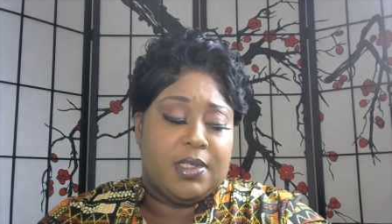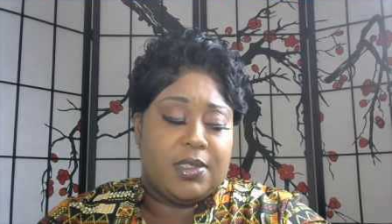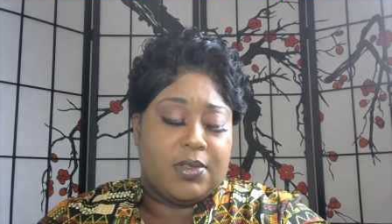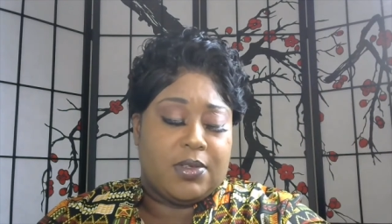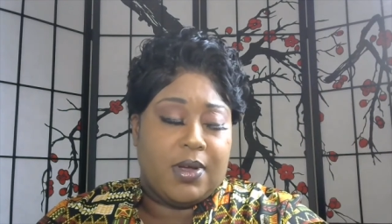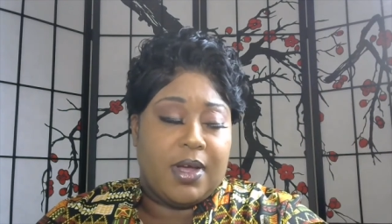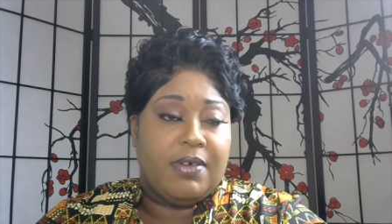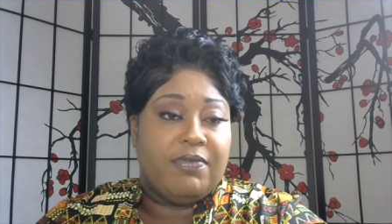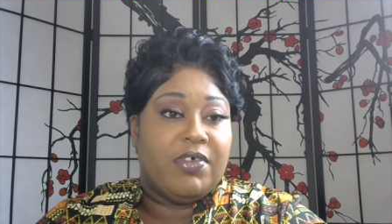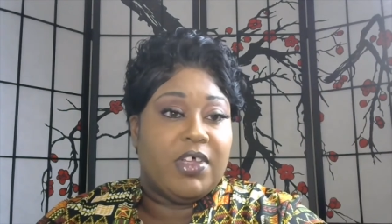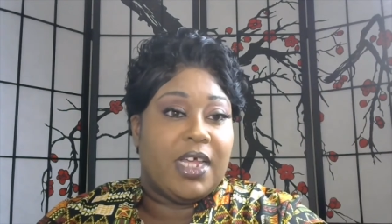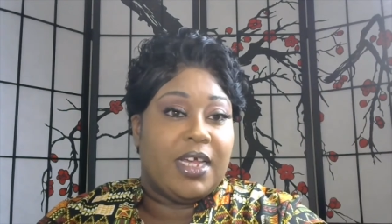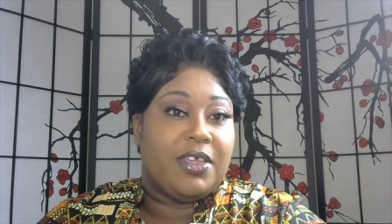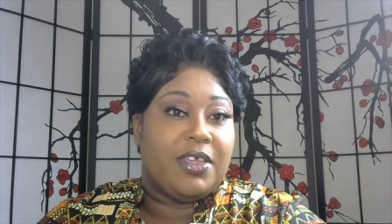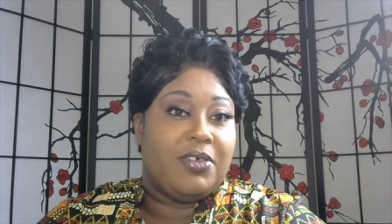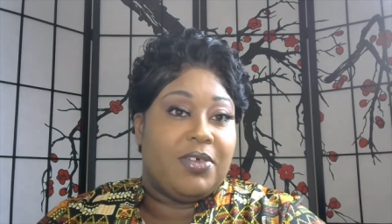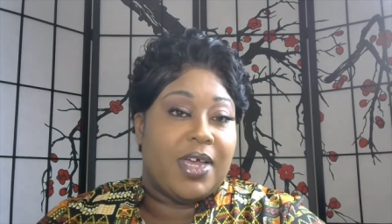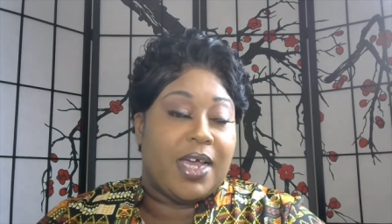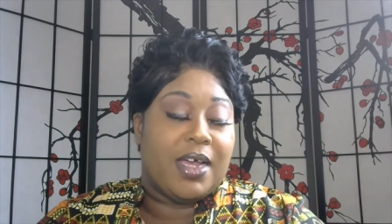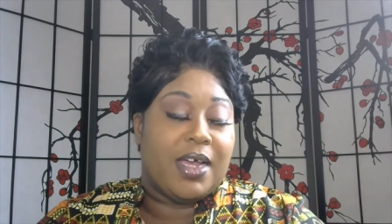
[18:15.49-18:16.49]
So I feel
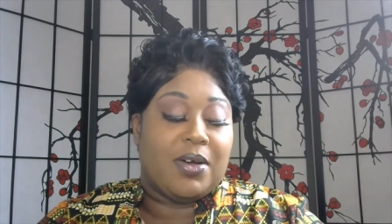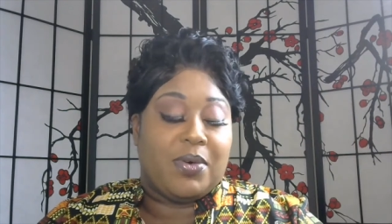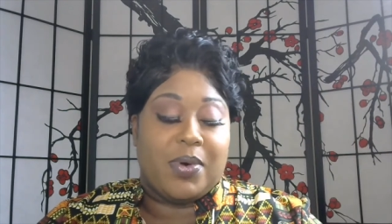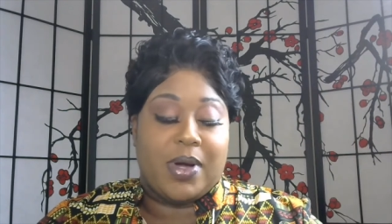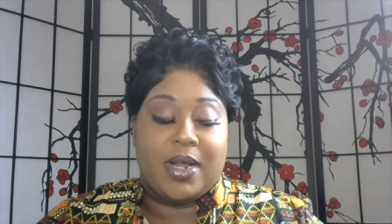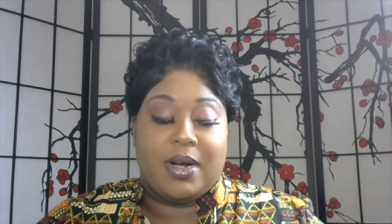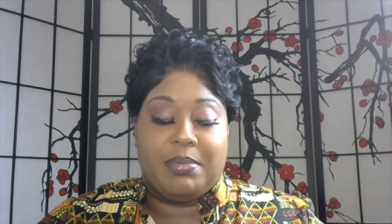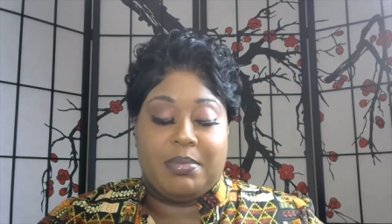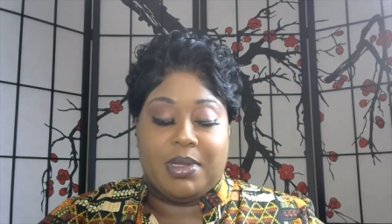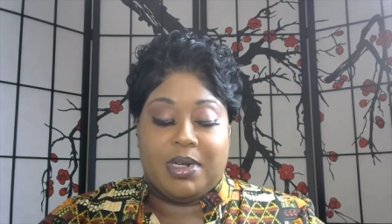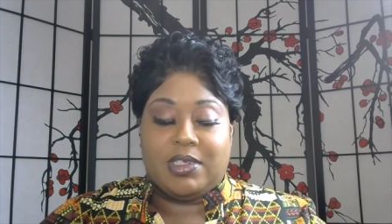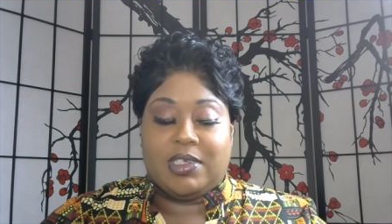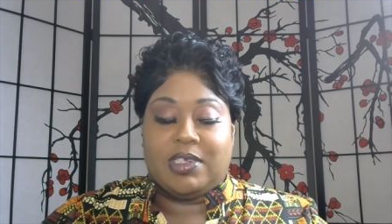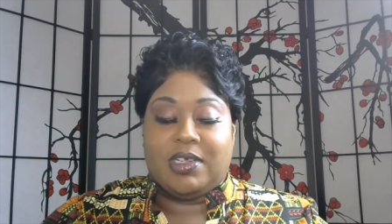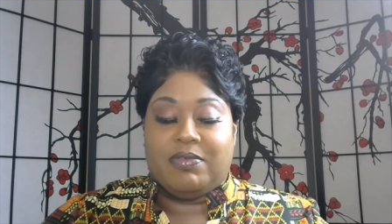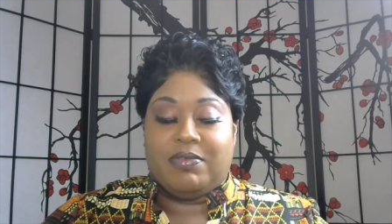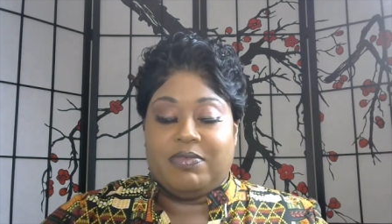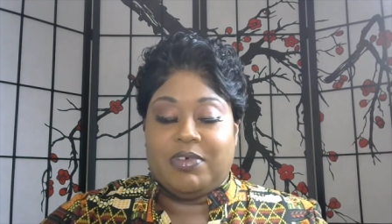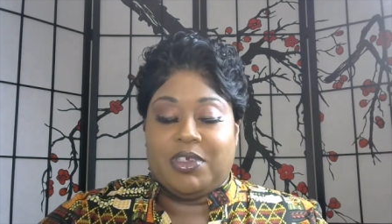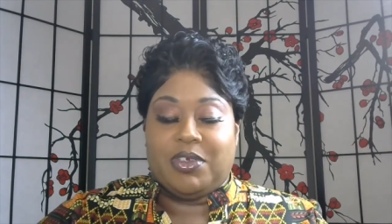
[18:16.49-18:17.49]
like you got quite a bit of
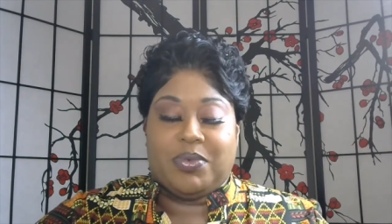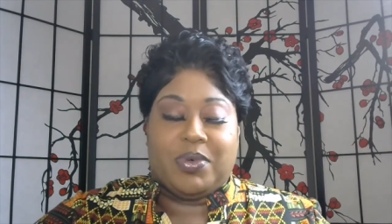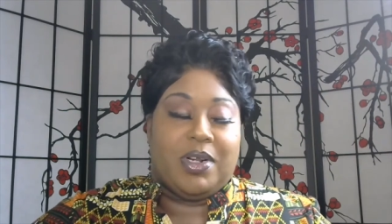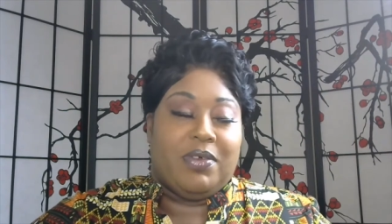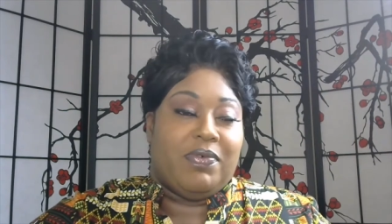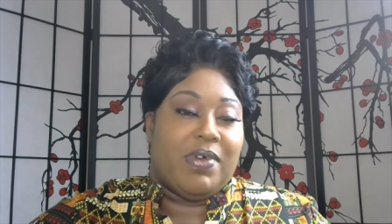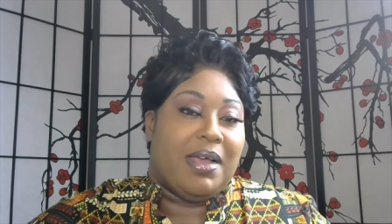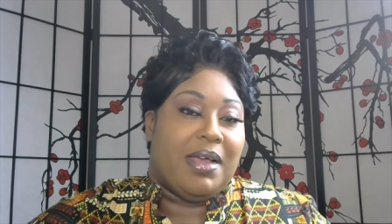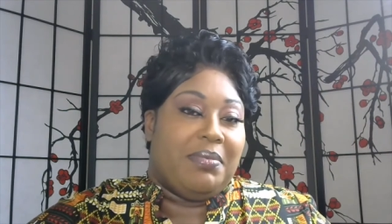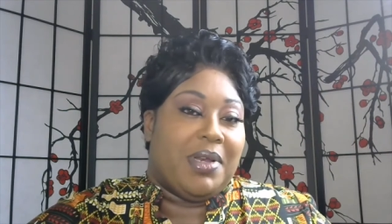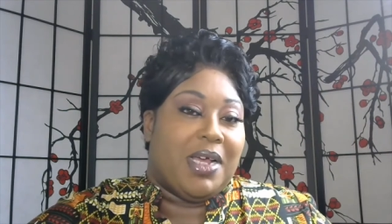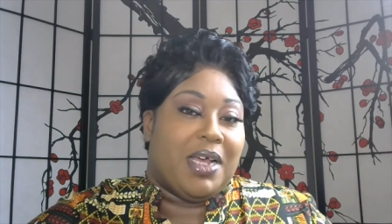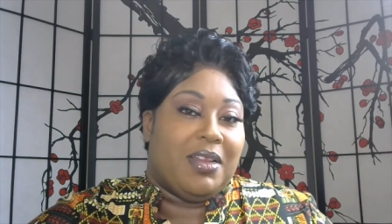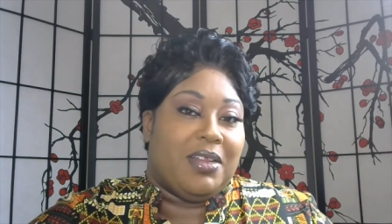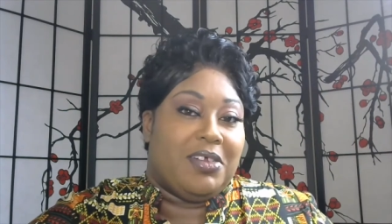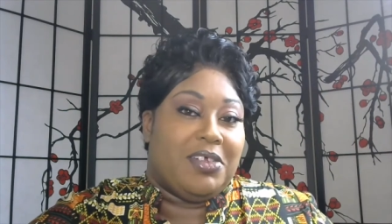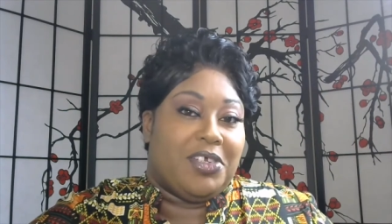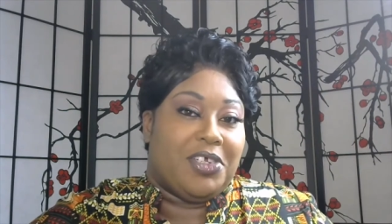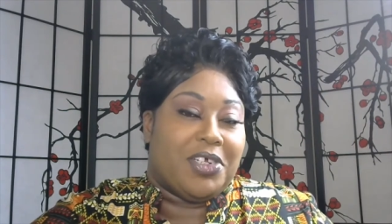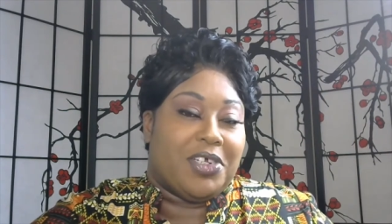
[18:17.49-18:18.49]
stuff for
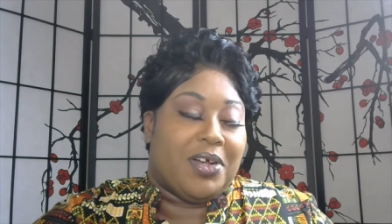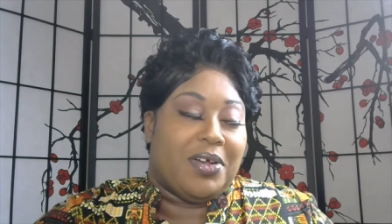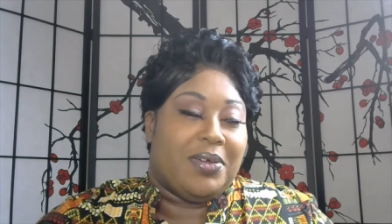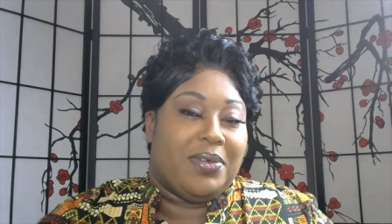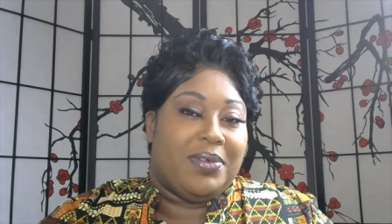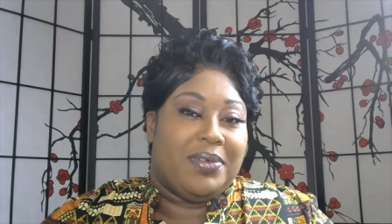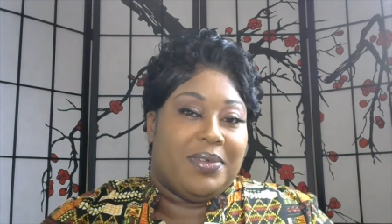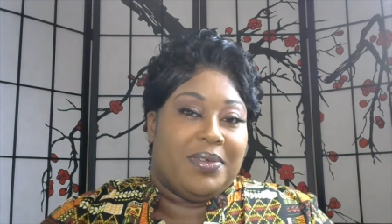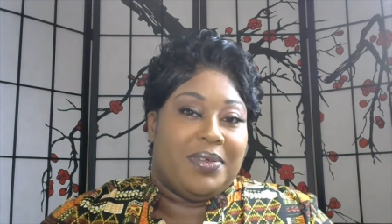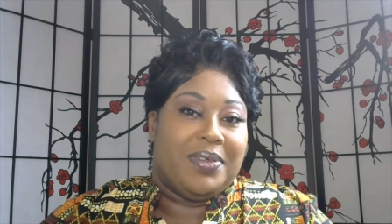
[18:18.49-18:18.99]
$25, y'all.